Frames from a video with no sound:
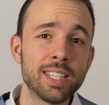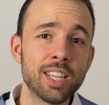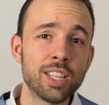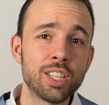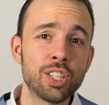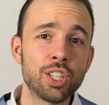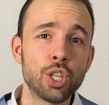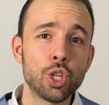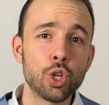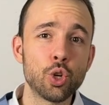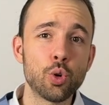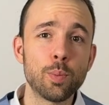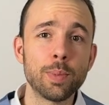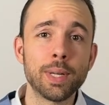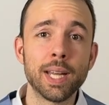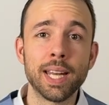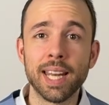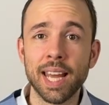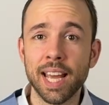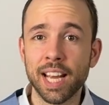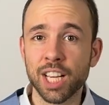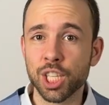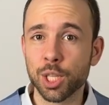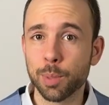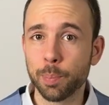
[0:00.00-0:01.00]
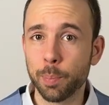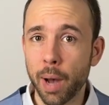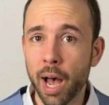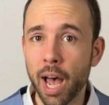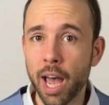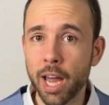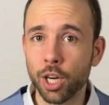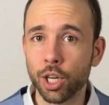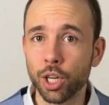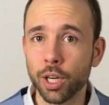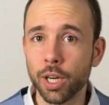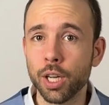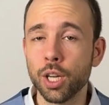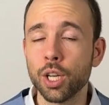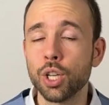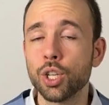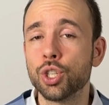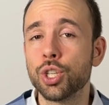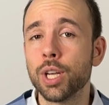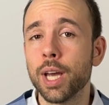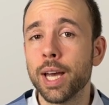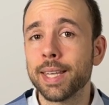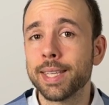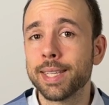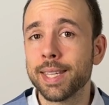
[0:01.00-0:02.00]
assume that expiry
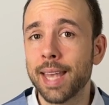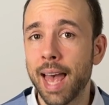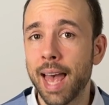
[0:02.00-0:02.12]
just